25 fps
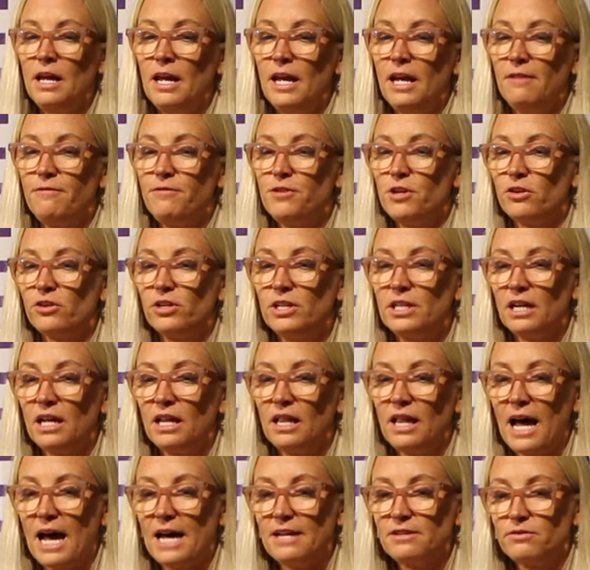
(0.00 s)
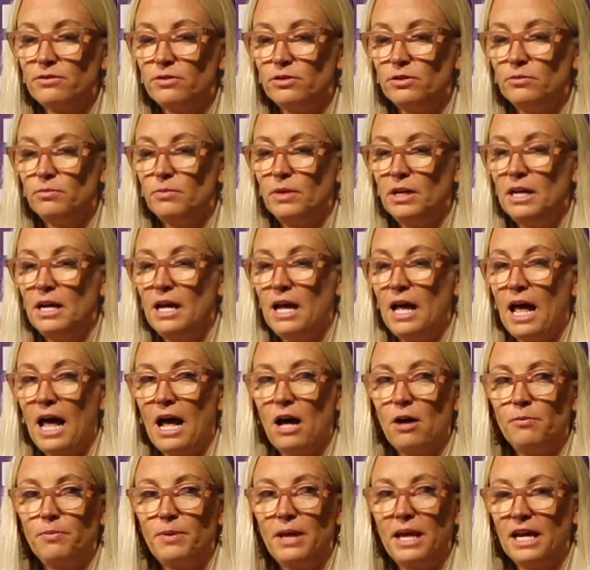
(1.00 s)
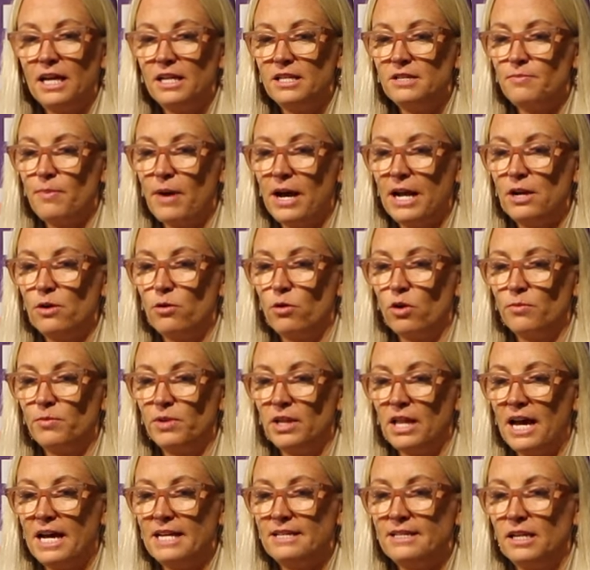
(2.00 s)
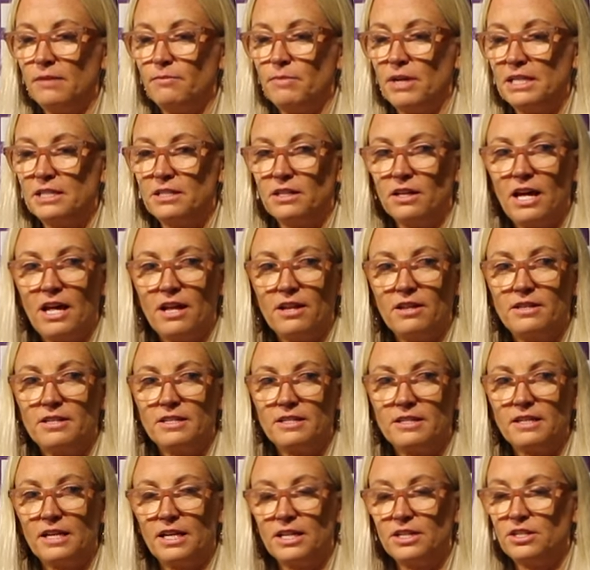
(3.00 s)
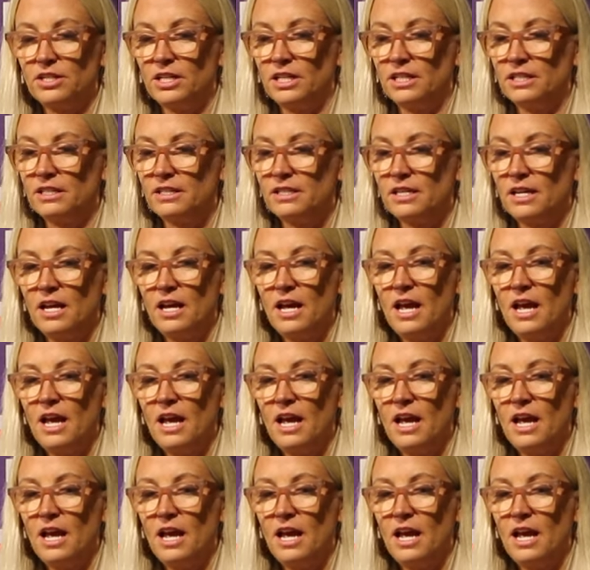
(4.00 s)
If you're in a classroom, help kids by normalizing mental health discussions.